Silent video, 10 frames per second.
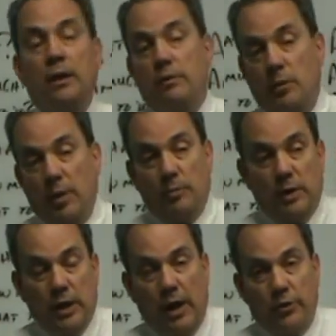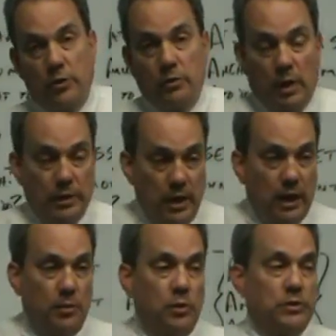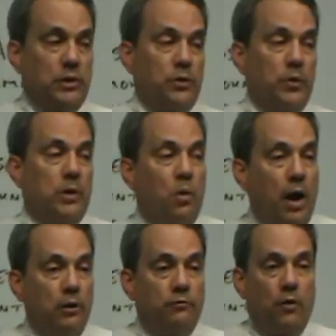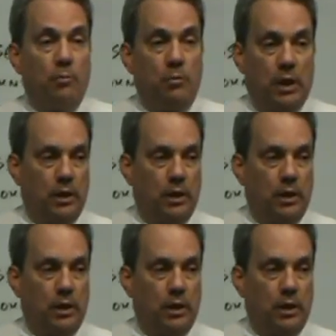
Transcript: there may be other documents that are required from